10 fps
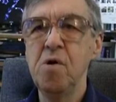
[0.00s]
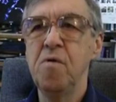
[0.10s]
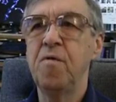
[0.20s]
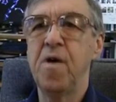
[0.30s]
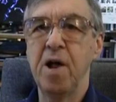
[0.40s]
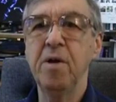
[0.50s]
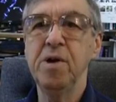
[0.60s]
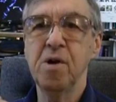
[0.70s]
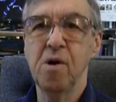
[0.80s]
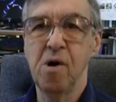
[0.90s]
follow
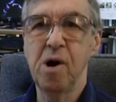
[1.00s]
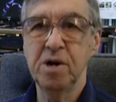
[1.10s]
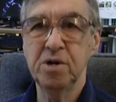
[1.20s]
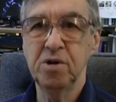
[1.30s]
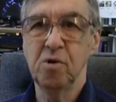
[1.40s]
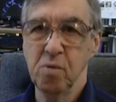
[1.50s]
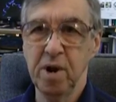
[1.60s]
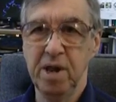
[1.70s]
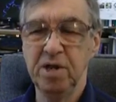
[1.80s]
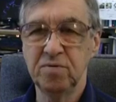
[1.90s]
your heart, your
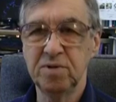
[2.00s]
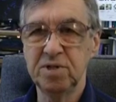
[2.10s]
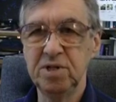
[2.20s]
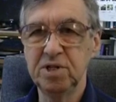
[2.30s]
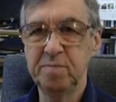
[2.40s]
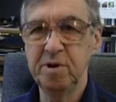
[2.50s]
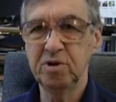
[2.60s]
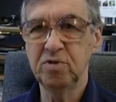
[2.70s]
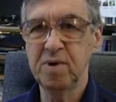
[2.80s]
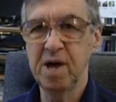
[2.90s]
real interest in
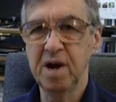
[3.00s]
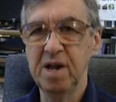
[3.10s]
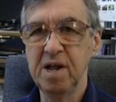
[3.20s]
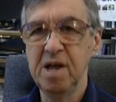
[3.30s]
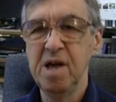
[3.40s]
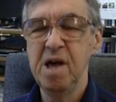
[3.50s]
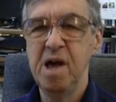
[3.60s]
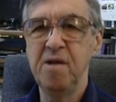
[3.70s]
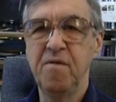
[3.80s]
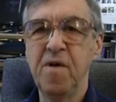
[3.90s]
spirituality,
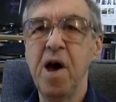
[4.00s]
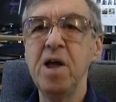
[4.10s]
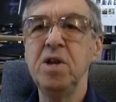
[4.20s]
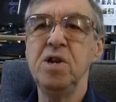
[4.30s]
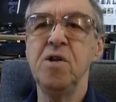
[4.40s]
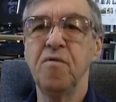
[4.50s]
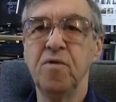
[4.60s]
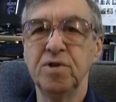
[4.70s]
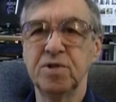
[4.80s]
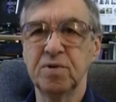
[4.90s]
and find
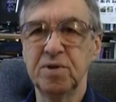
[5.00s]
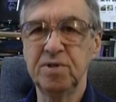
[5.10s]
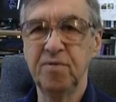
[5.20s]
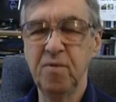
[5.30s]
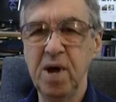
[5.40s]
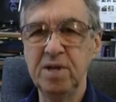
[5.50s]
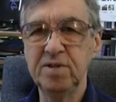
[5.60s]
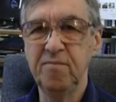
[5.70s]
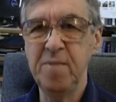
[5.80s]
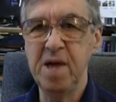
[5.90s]
different sorts of
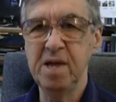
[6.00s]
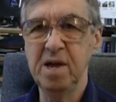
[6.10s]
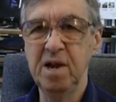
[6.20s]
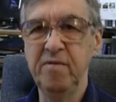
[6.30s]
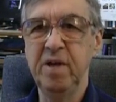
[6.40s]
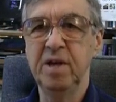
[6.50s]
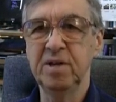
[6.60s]
ways of making a living: